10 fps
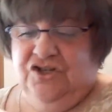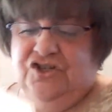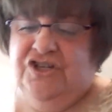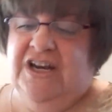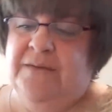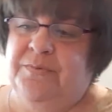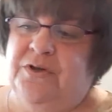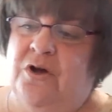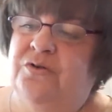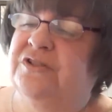Jeep
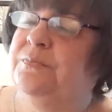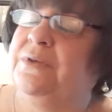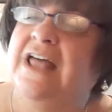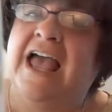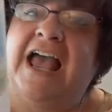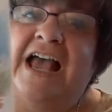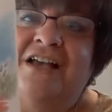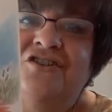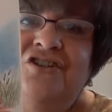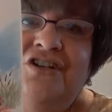goes
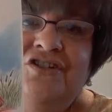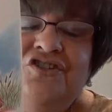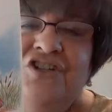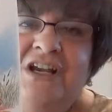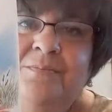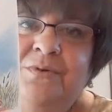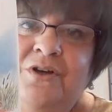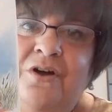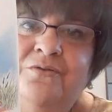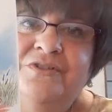splash. Jeep
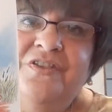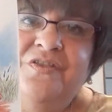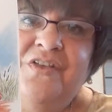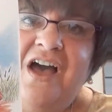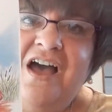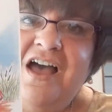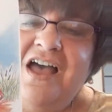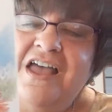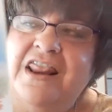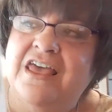goes
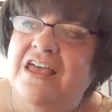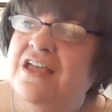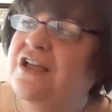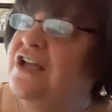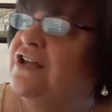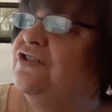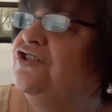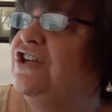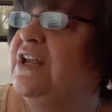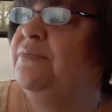thud.
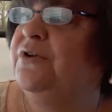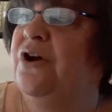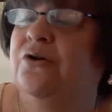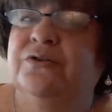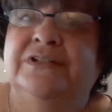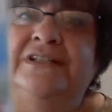Jeep goes